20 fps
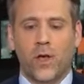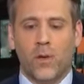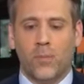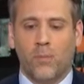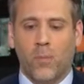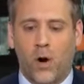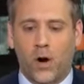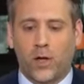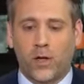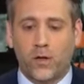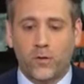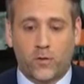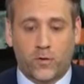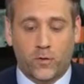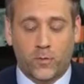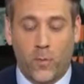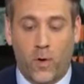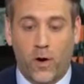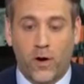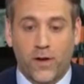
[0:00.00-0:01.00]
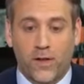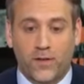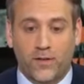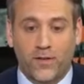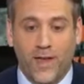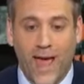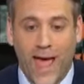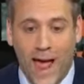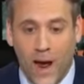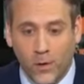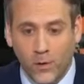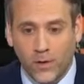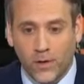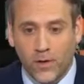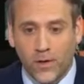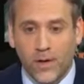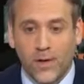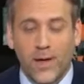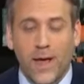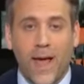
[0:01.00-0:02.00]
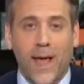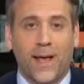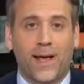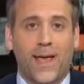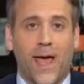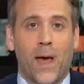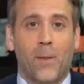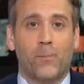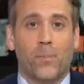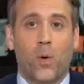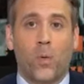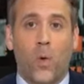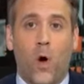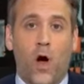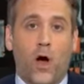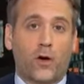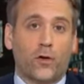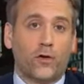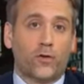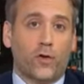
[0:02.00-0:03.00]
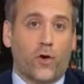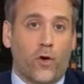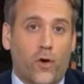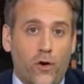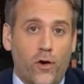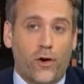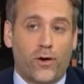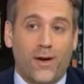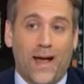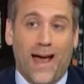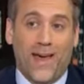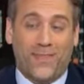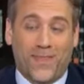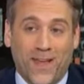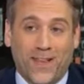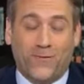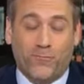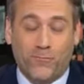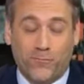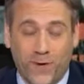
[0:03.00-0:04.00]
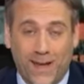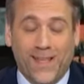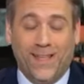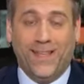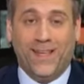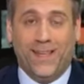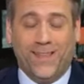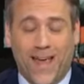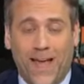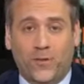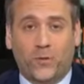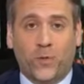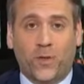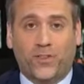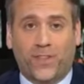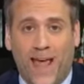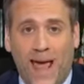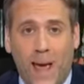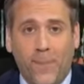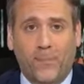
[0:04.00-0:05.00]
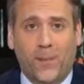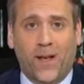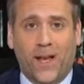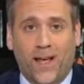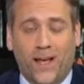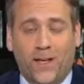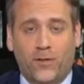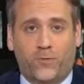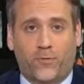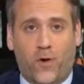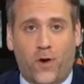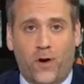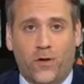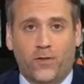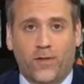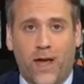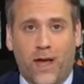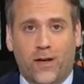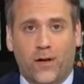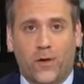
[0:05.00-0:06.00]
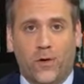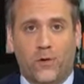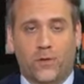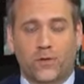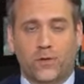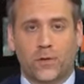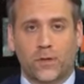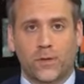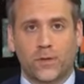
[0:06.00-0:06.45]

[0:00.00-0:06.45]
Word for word: Marcus Smart is out, yeah. and Kemba Walker's hurt. I think really that's what's happening as far as that goes.